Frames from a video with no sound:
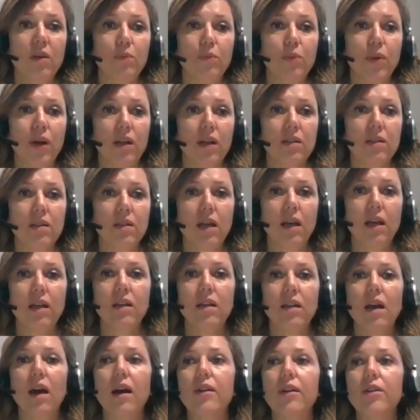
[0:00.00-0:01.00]
impact?
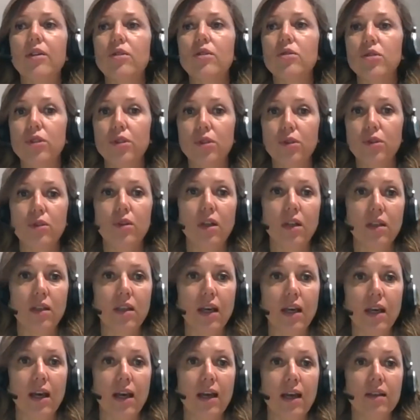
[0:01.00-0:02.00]
And are you sure
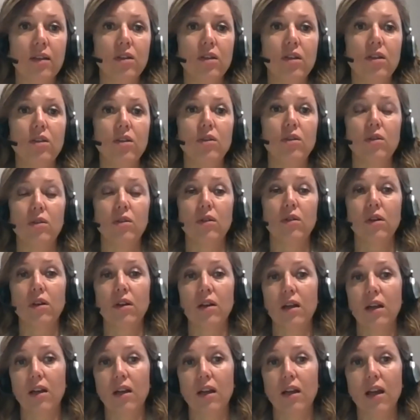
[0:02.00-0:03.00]
that you
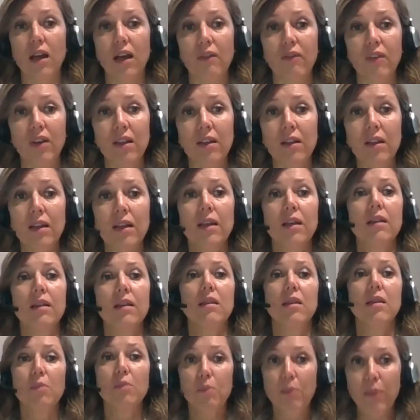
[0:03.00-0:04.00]
are having
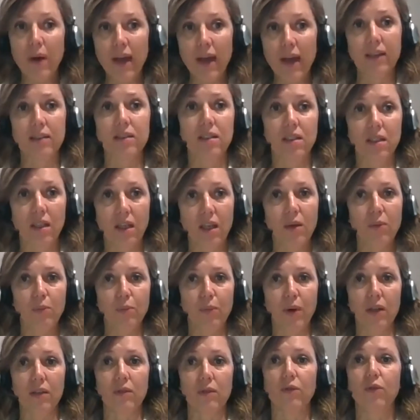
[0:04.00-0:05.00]
the best
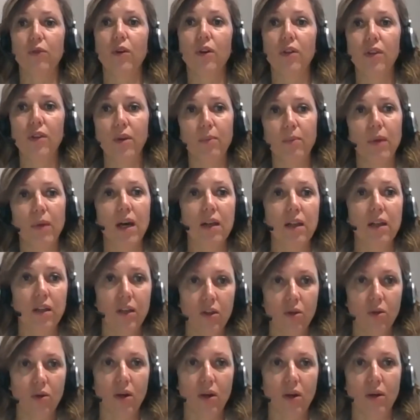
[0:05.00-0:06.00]
impact for the
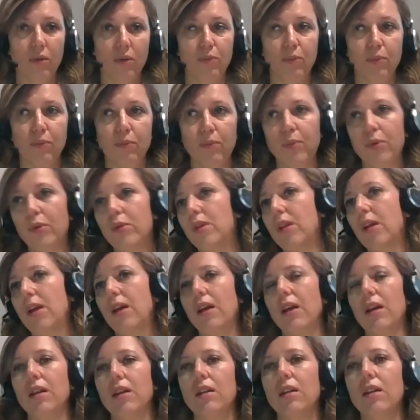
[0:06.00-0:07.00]
money you are
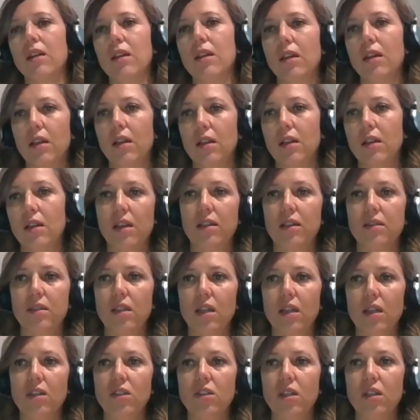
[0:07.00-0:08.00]
putting in
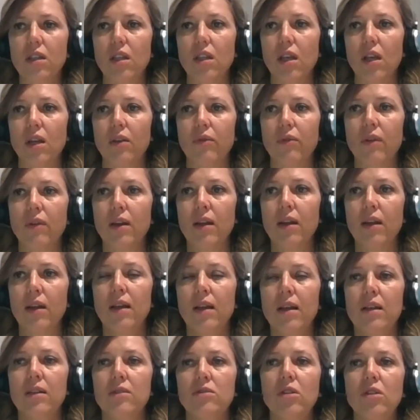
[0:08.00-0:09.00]
this initiative?
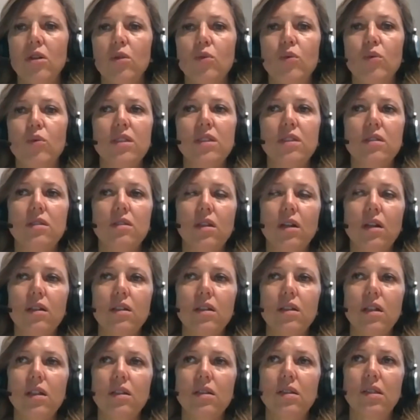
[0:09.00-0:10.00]
So we
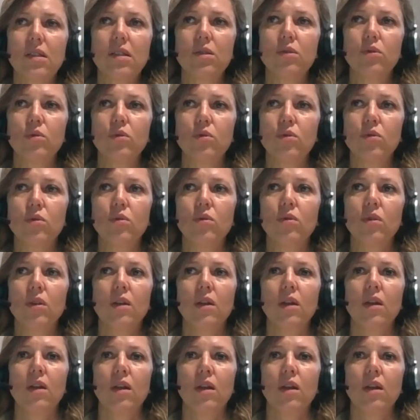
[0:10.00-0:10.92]
started to